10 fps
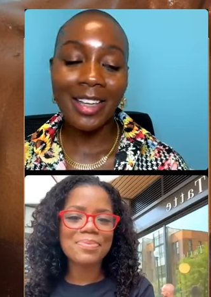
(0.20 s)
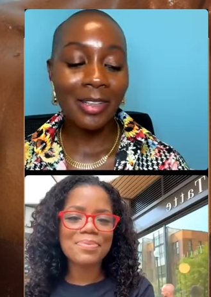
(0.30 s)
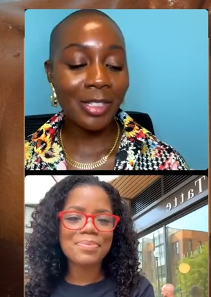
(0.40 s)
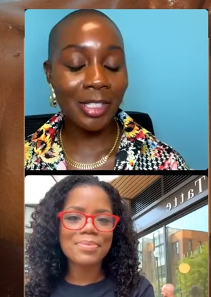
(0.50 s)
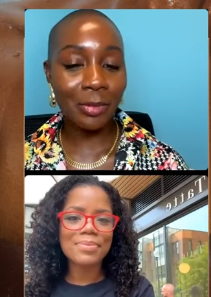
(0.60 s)

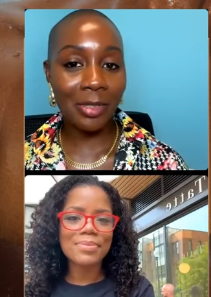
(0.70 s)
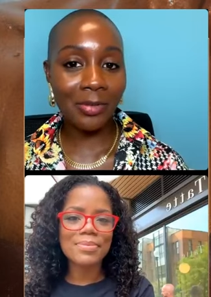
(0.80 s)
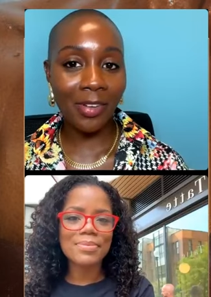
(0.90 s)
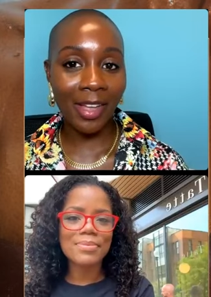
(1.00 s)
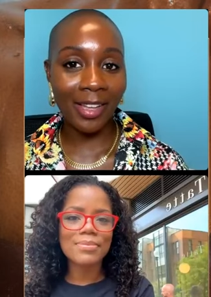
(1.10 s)
Speaker 1: This was
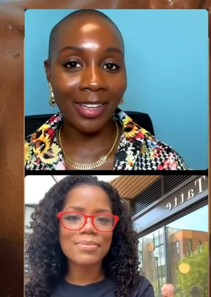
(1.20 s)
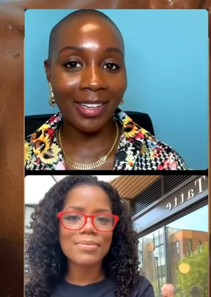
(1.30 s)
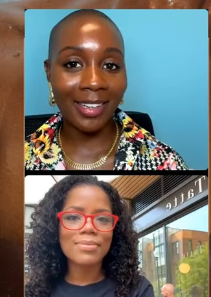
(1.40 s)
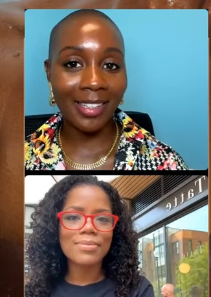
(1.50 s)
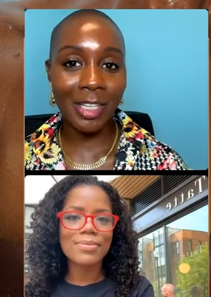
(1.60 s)
fun. Definitely.
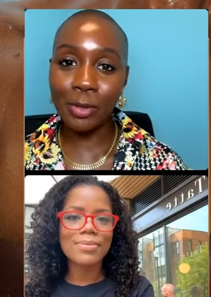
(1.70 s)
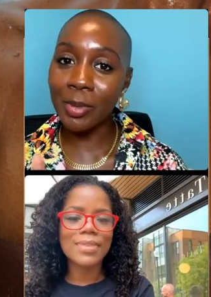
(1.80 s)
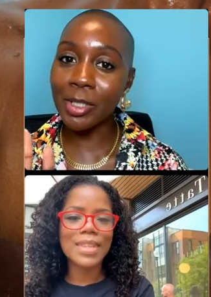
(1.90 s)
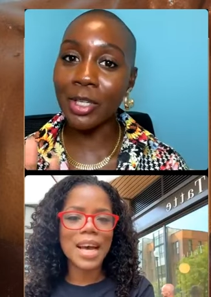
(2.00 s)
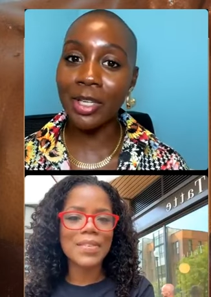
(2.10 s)
This was
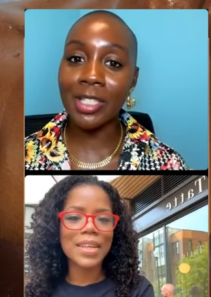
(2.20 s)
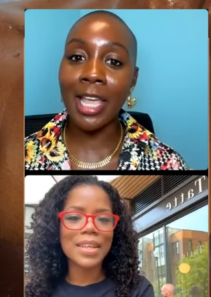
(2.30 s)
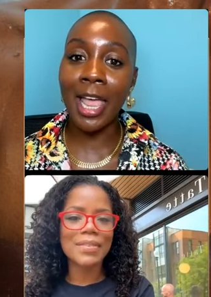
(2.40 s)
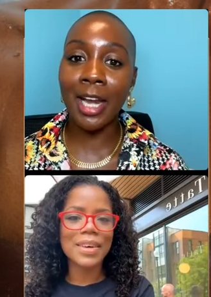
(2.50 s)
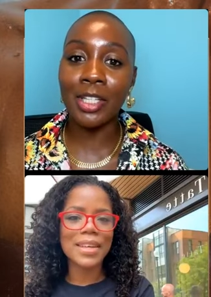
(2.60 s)
good to
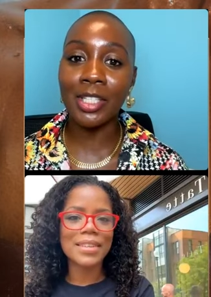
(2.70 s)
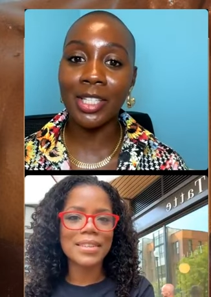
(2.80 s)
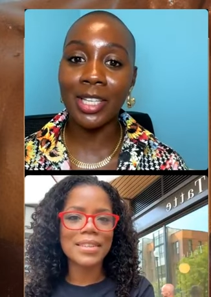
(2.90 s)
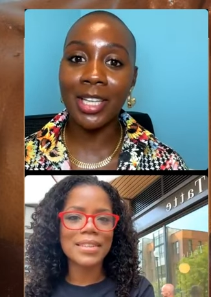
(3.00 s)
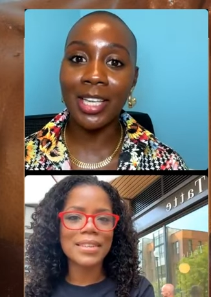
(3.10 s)

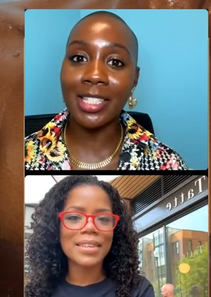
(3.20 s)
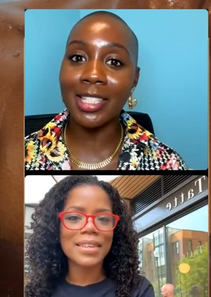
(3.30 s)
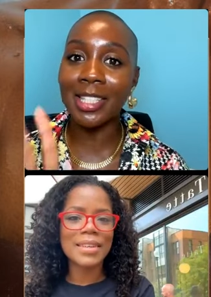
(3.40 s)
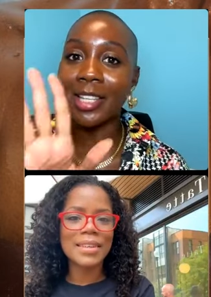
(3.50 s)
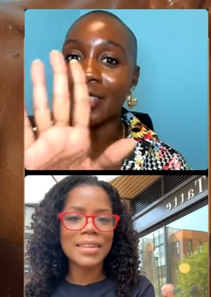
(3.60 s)
actually
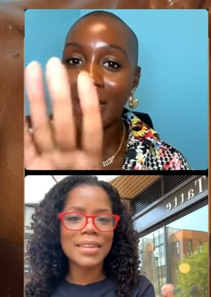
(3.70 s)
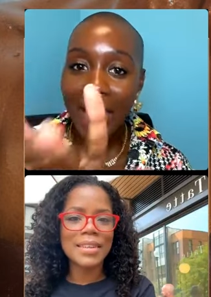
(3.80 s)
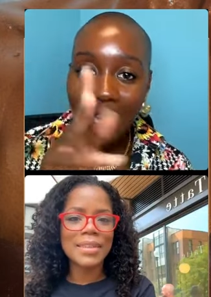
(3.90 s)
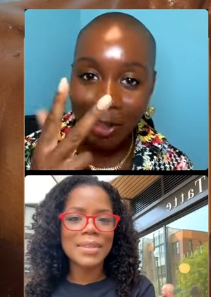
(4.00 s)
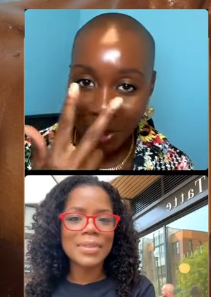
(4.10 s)

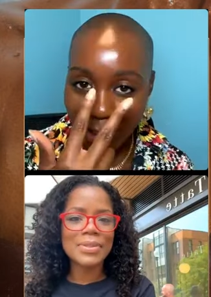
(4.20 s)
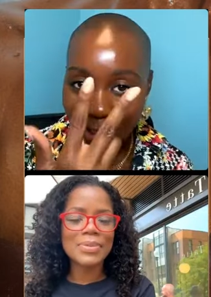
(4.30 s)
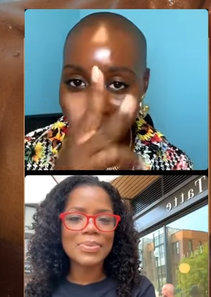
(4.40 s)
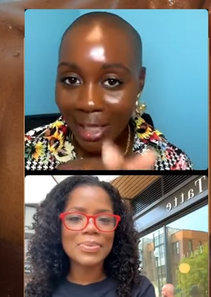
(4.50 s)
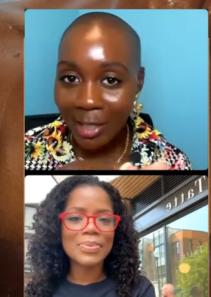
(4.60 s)
actually
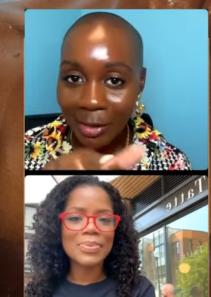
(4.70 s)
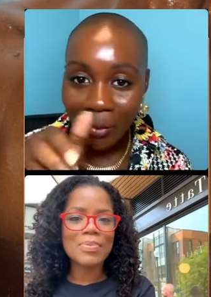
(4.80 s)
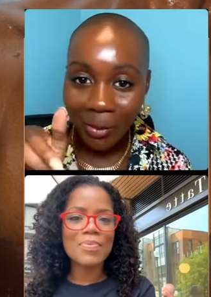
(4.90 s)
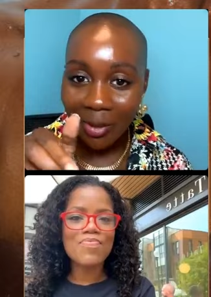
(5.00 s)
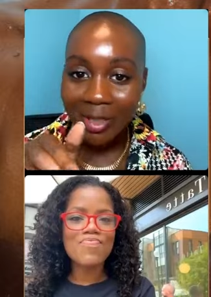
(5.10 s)
see
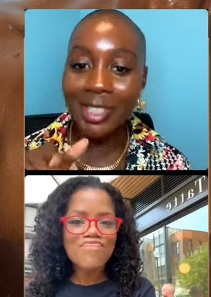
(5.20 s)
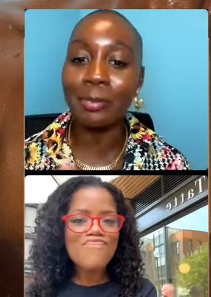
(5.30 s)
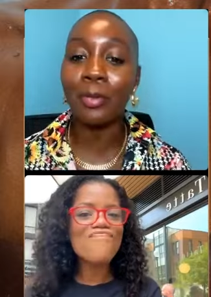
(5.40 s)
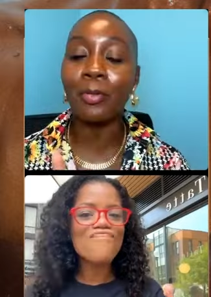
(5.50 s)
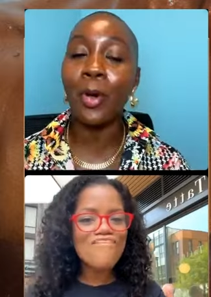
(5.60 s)
you, because
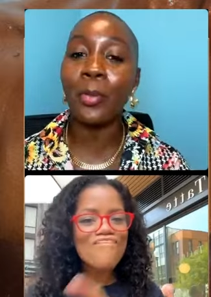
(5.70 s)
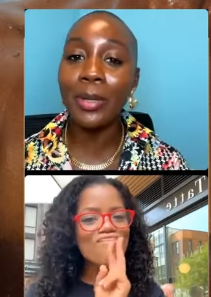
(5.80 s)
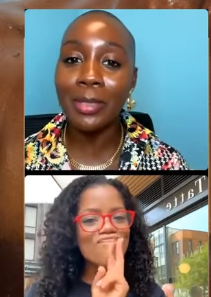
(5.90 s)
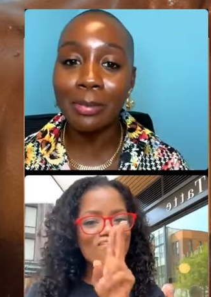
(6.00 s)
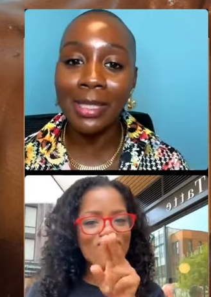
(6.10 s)
before we was
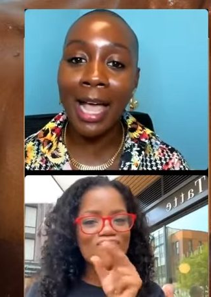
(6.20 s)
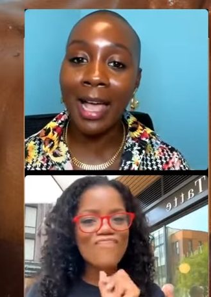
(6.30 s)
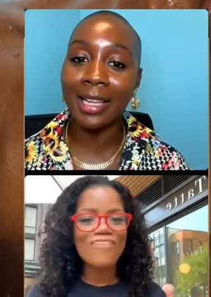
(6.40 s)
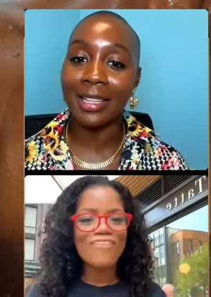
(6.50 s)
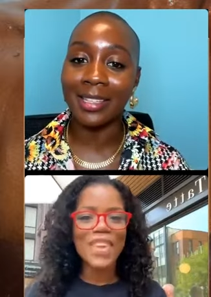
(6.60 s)

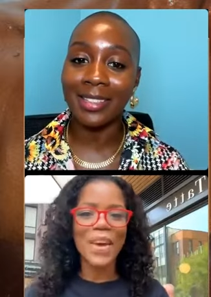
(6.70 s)
blogging,